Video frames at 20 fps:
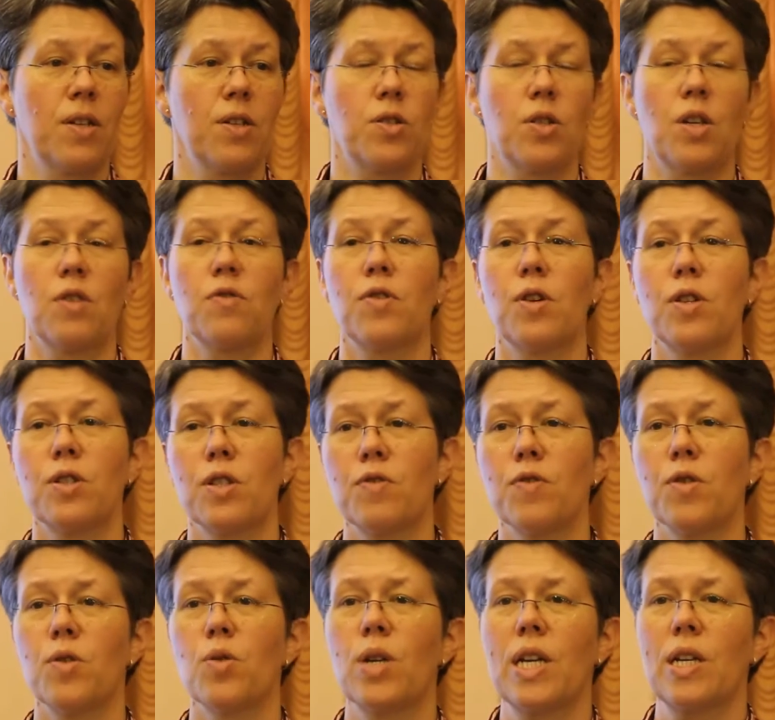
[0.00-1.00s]
So I first
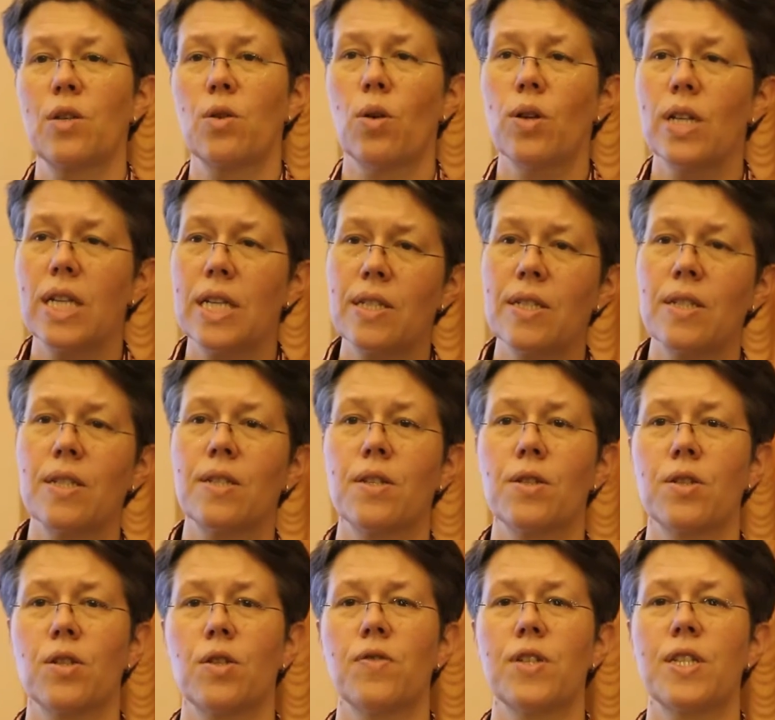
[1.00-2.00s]
have to look at all
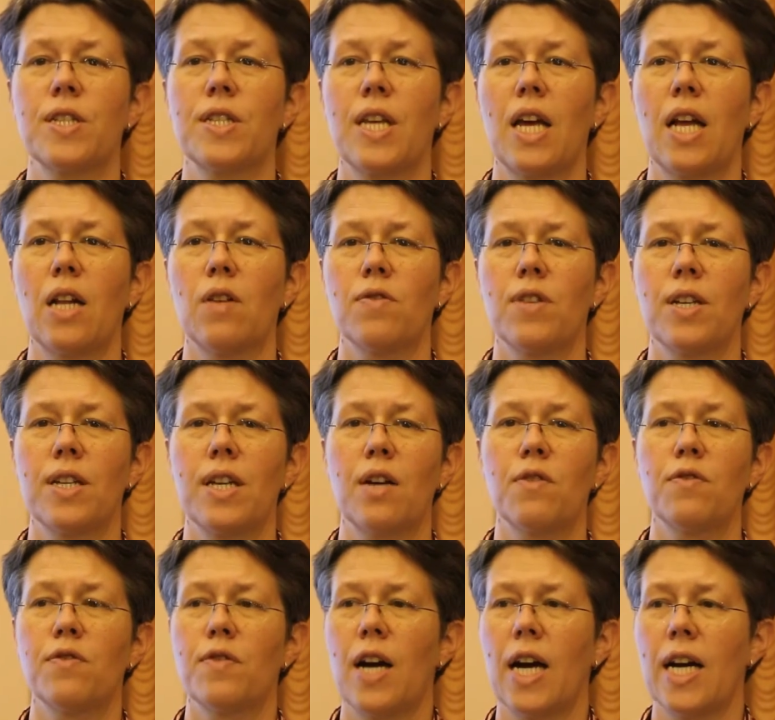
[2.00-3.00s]
instances of itself that
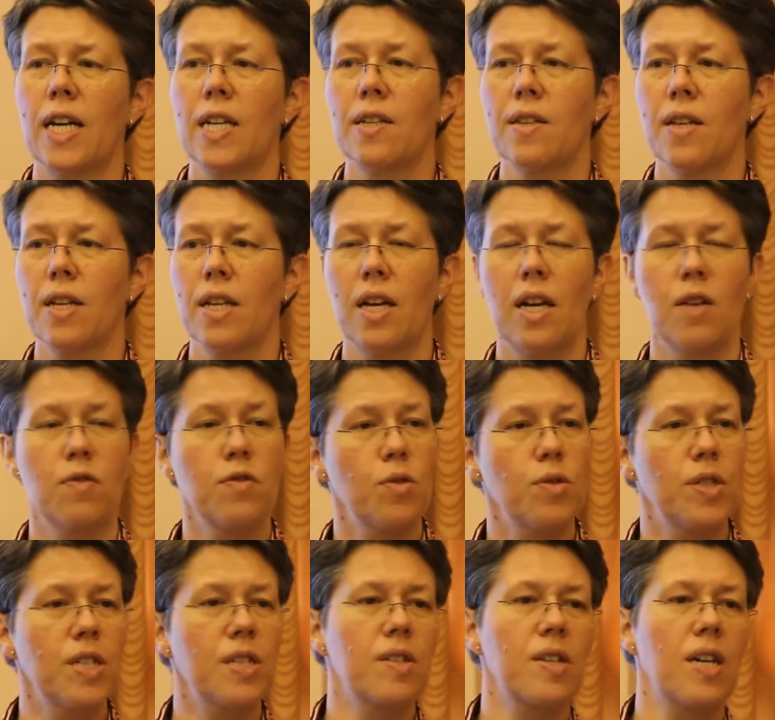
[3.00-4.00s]
I find, then I have
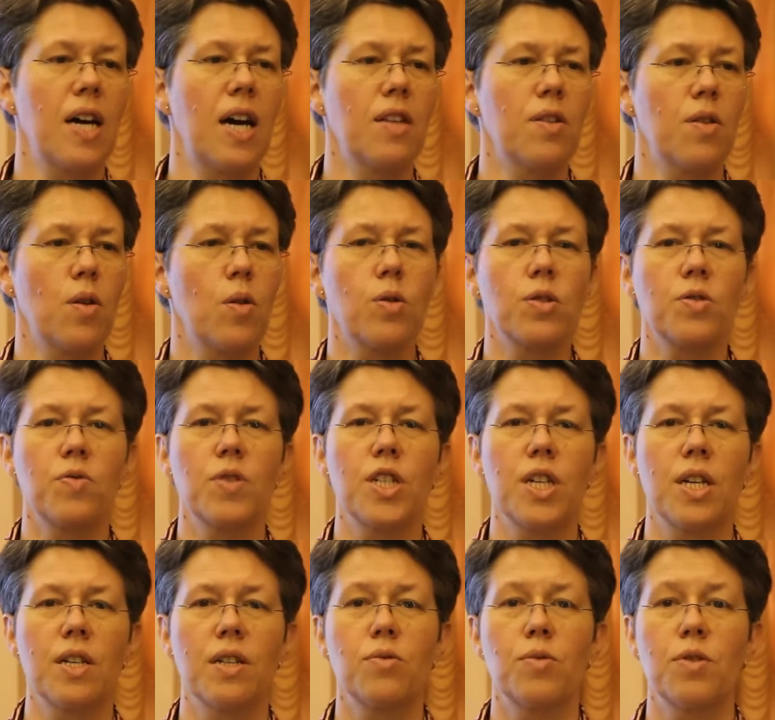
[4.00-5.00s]
to discard those
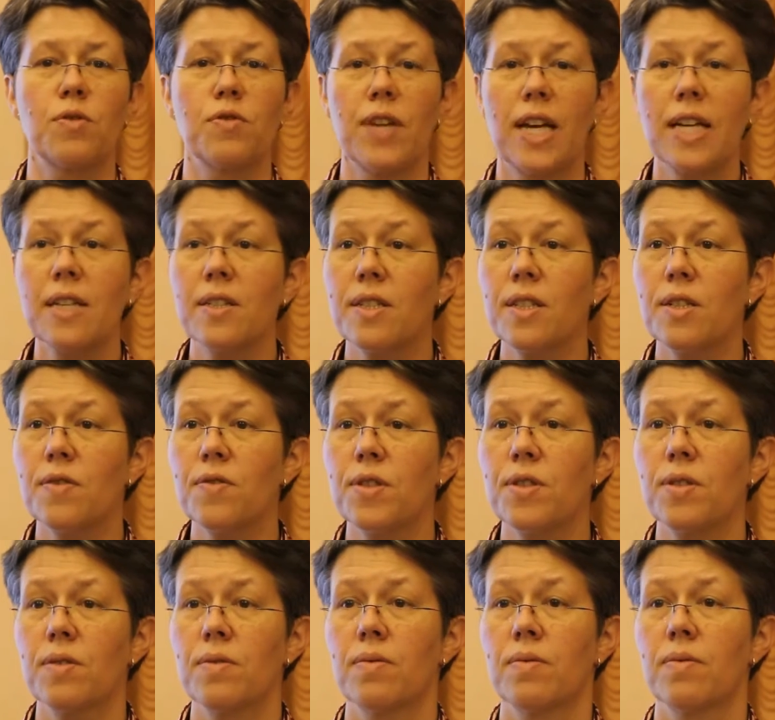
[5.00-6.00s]
which are
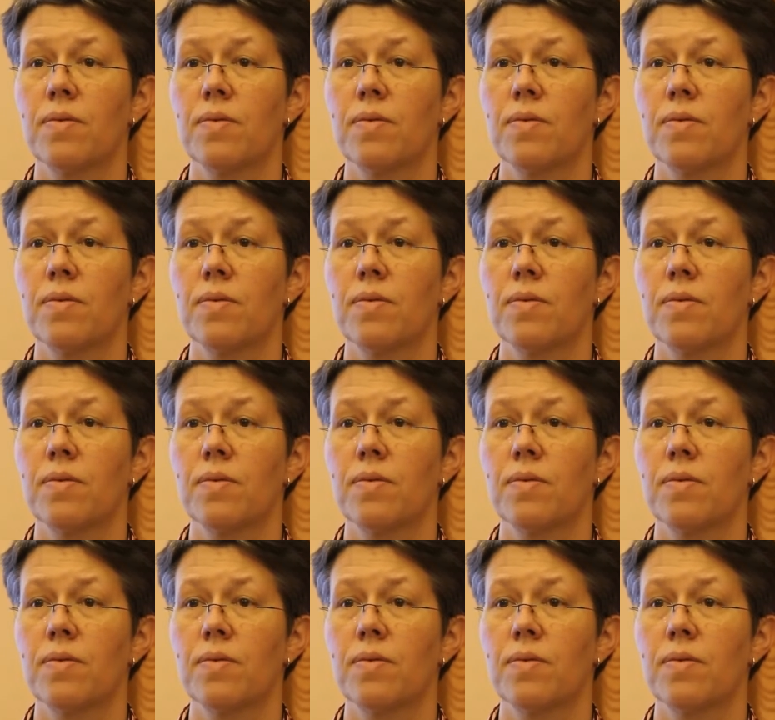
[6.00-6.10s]
reflexives.